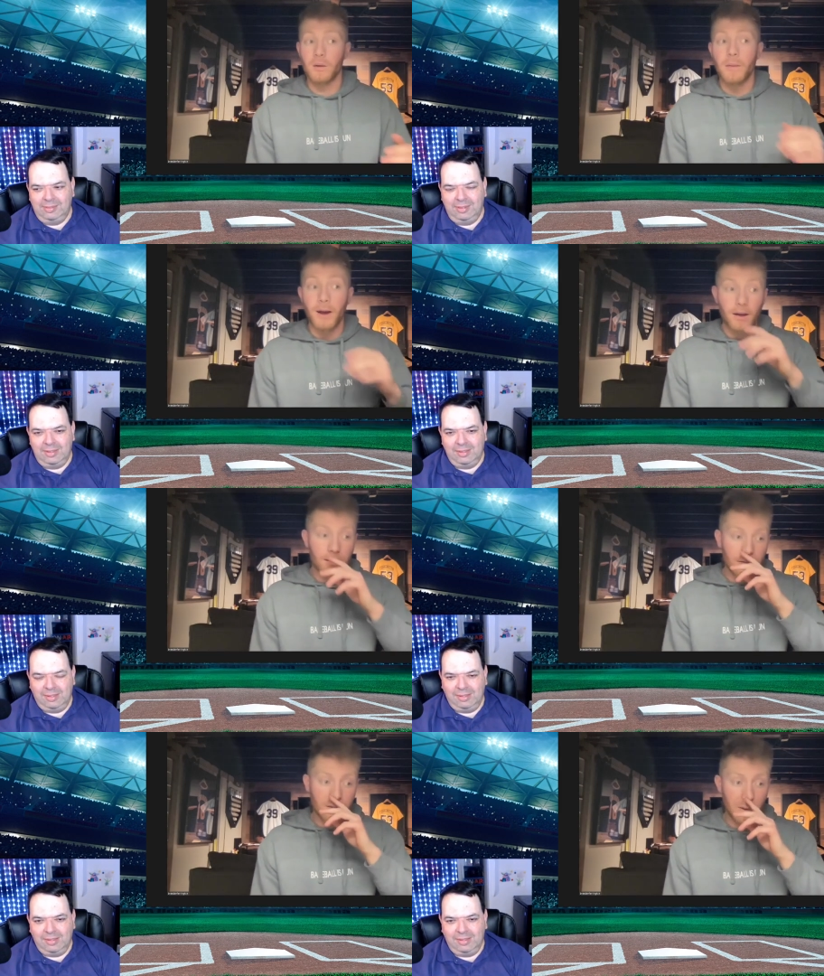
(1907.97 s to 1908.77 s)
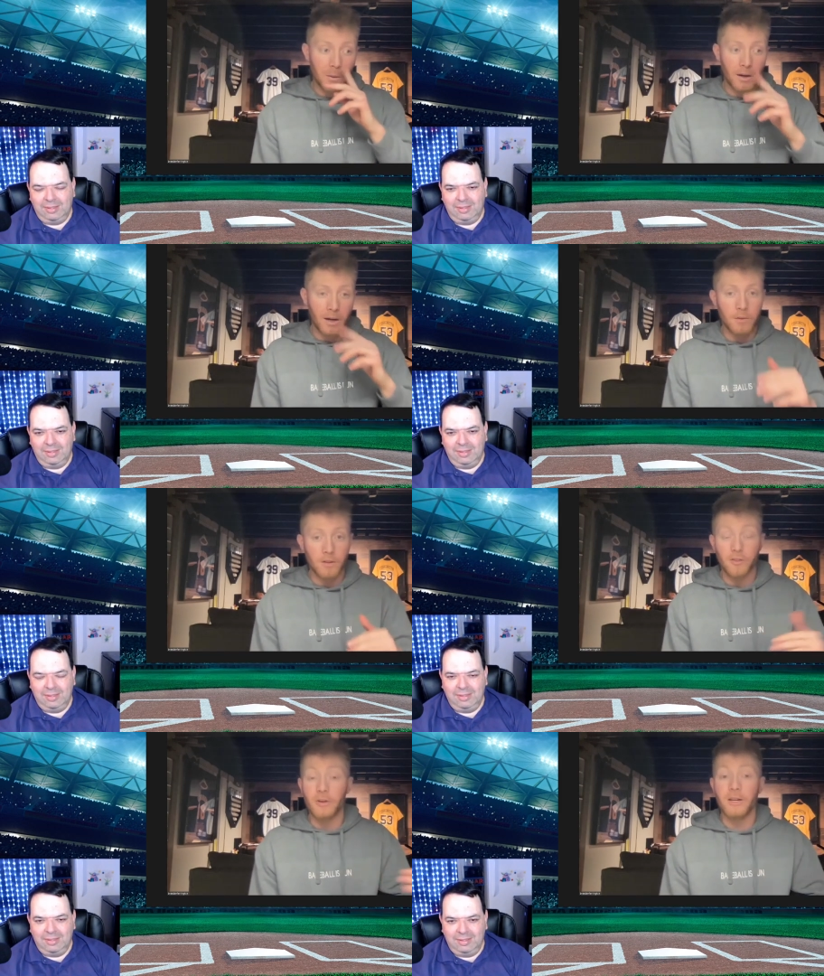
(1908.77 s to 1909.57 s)
Speaker 1: back. So I went to
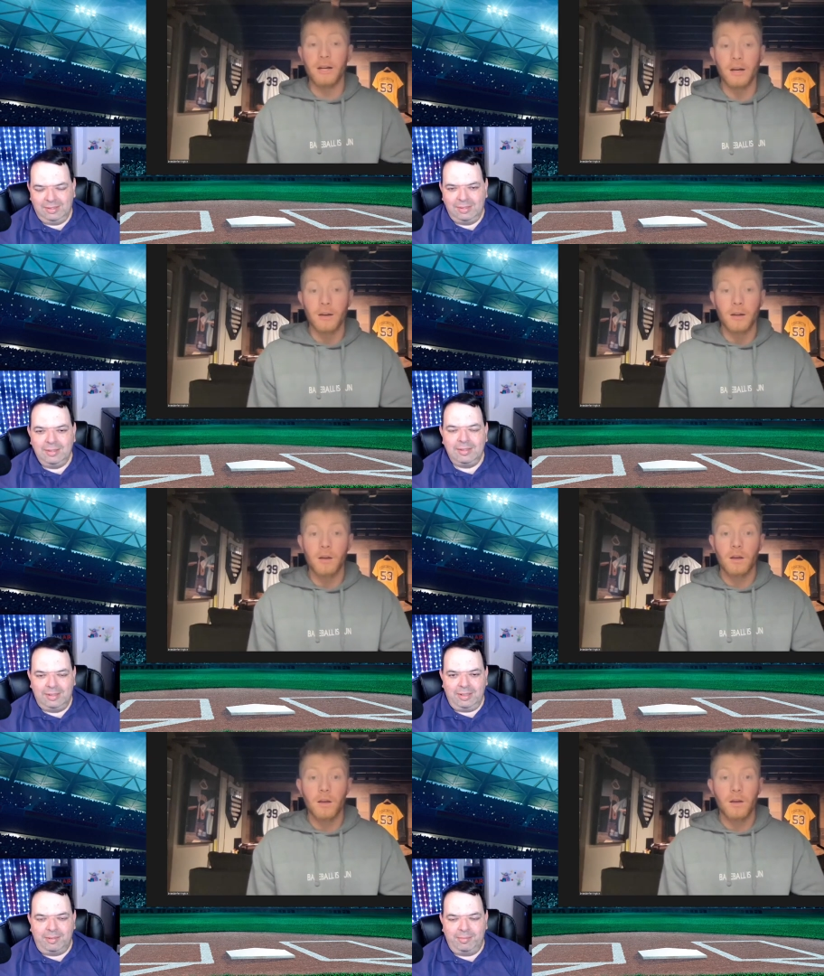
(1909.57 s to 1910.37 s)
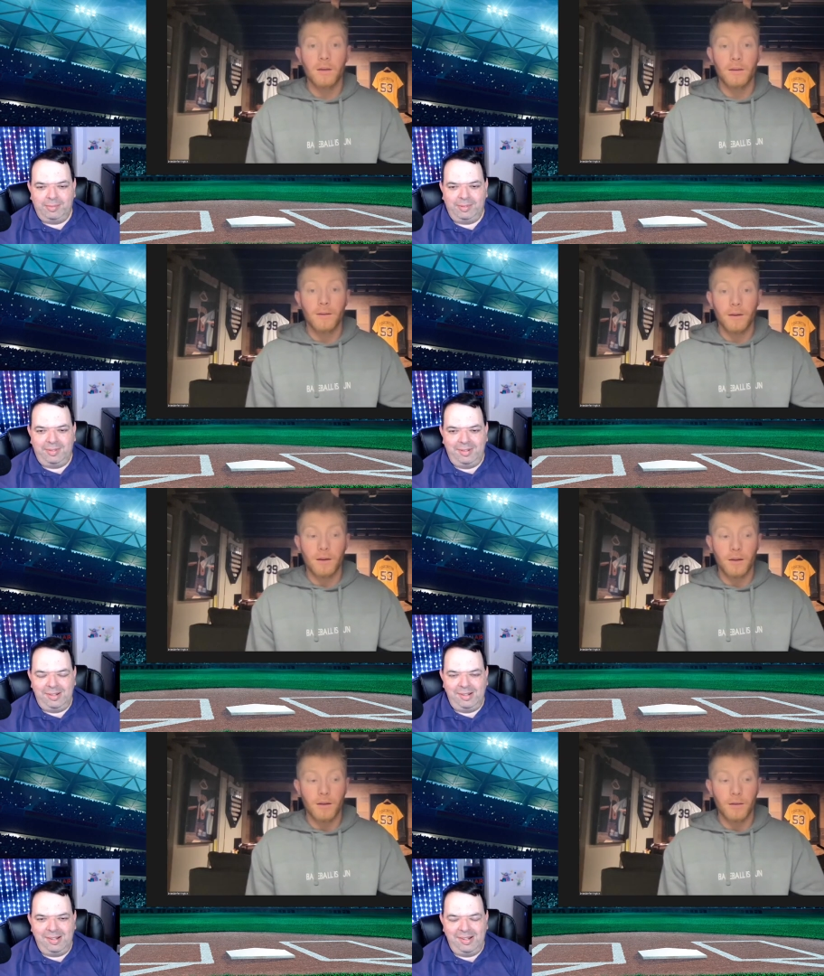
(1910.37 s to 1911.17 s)
39.
Speaker 2: Yep.
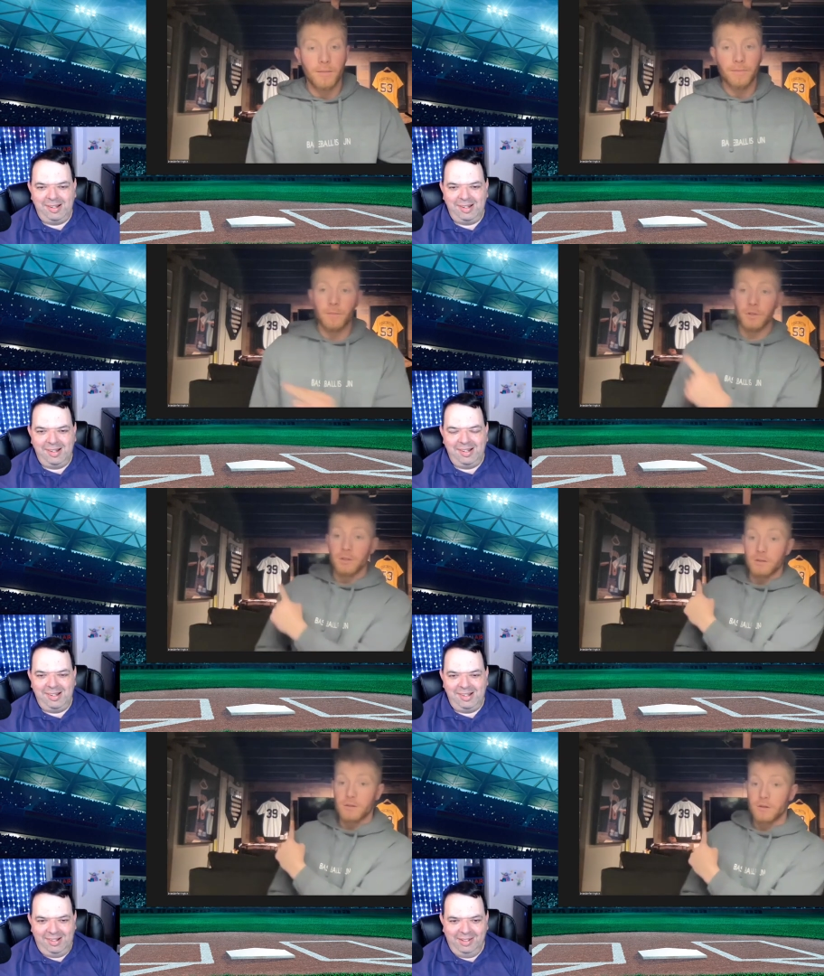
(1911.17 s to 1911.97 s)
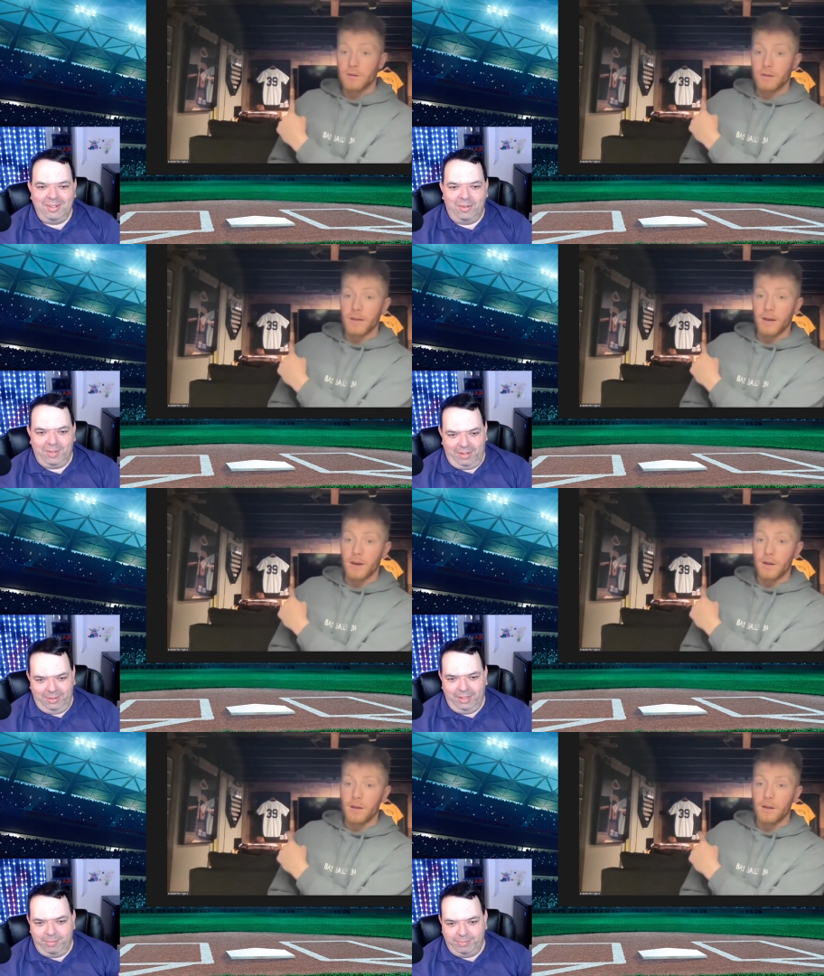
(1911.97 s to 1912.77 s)
Speaker 1: Which is
Speaker 2: that. Over there,
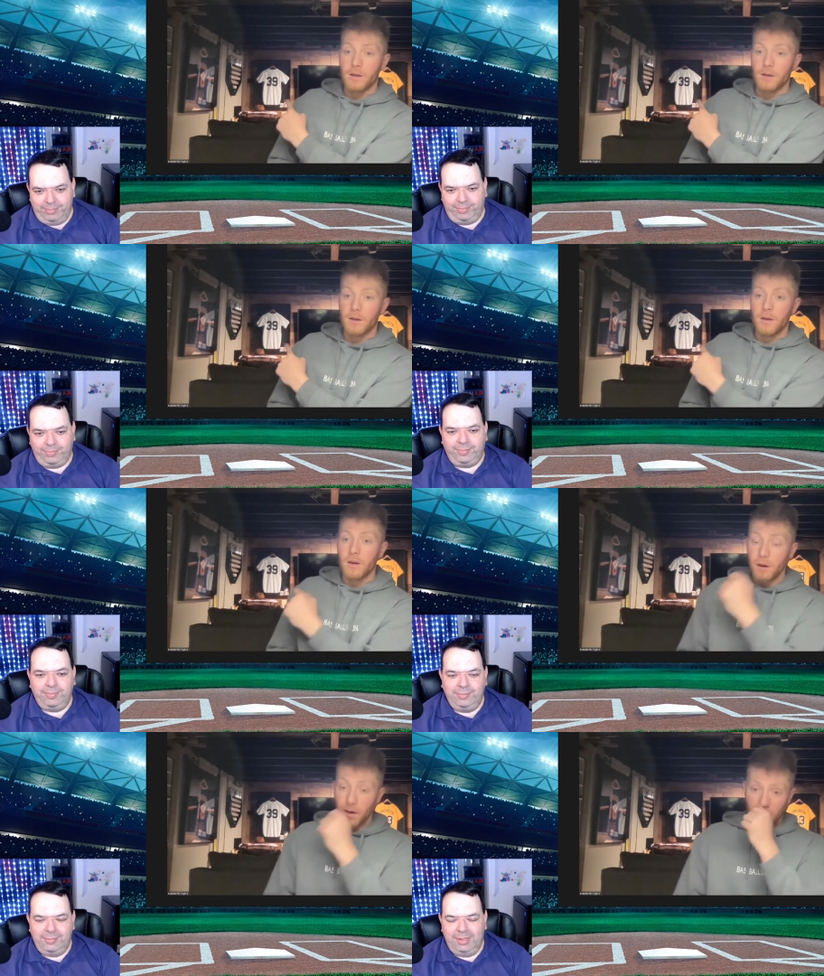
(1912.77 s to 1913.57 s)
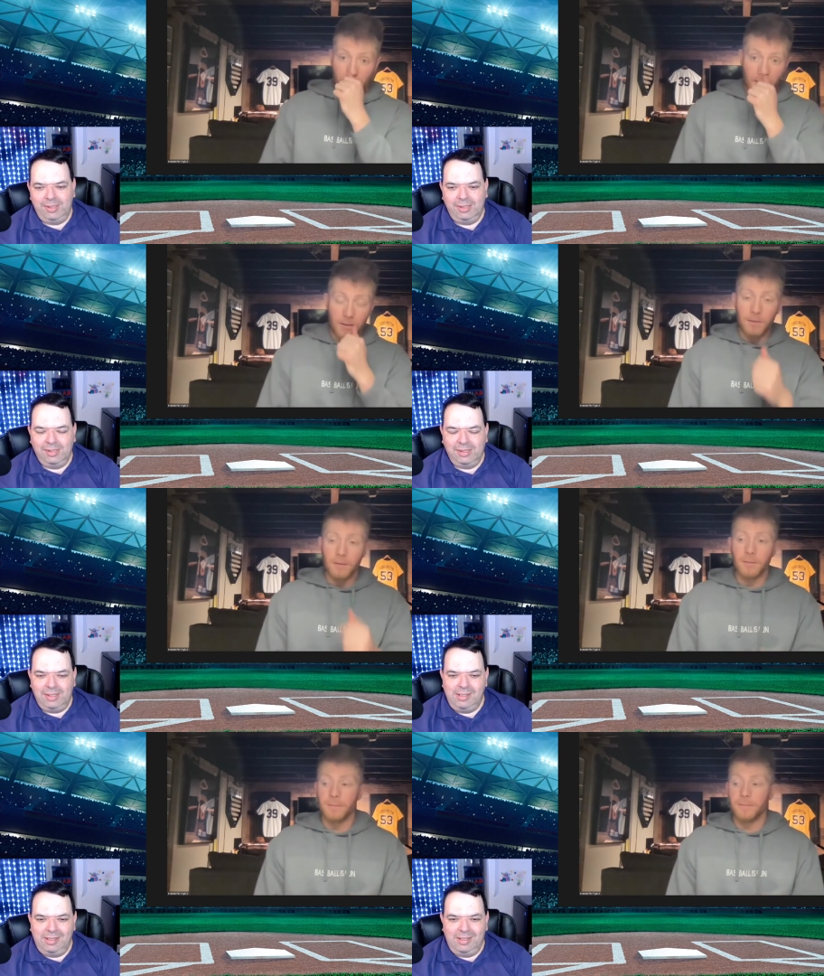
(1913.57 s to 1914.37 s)
yep.
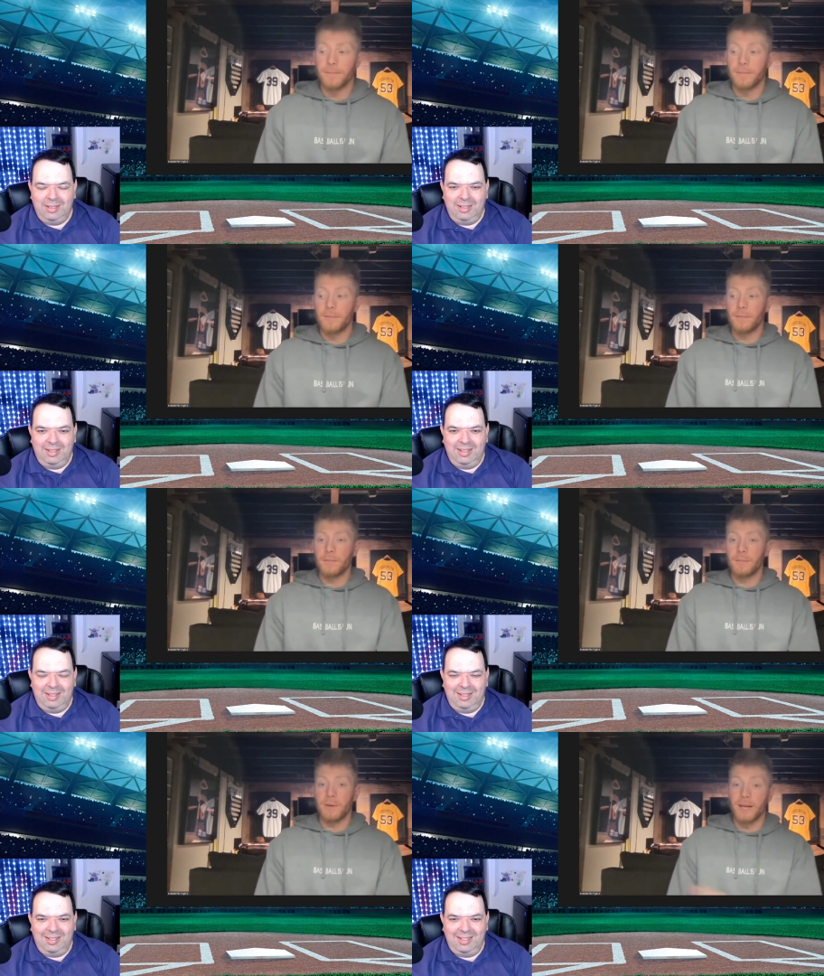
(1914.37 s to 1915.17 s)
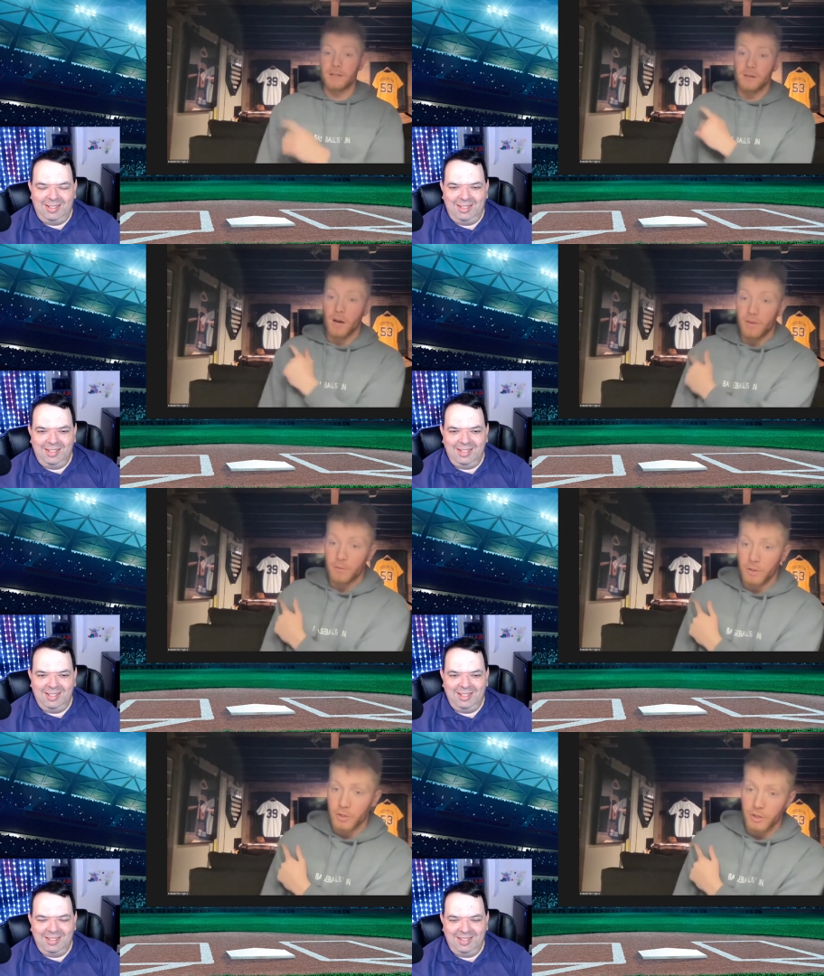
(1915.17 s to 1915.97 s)
Speaker 1: But that's not the
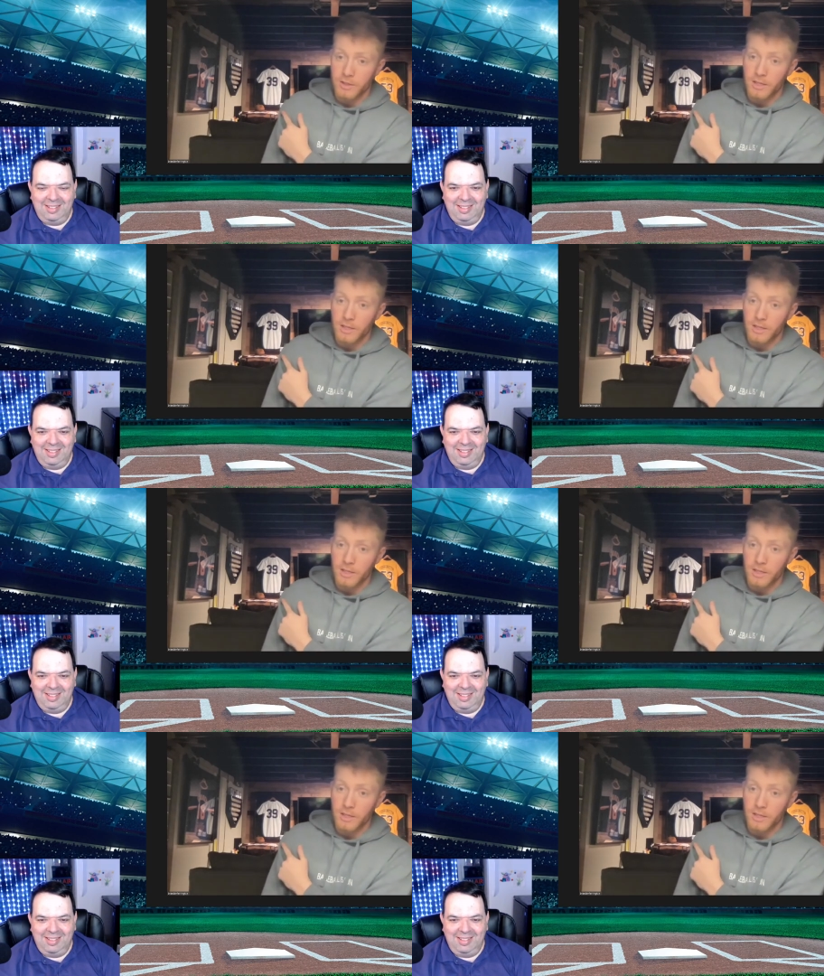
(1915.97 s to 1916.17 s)
real jersey that